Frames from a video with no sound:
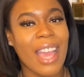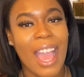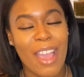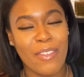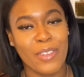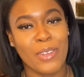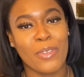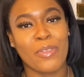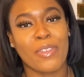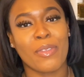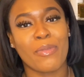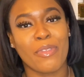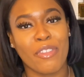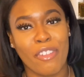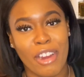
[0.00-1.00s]
Avenue
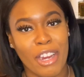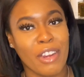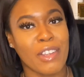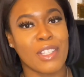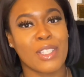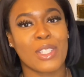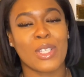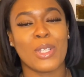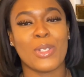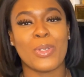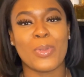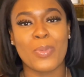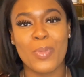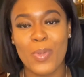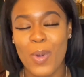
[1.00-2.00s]
from Fragrance
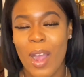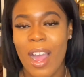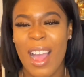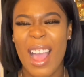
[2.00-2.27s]
Du Bois.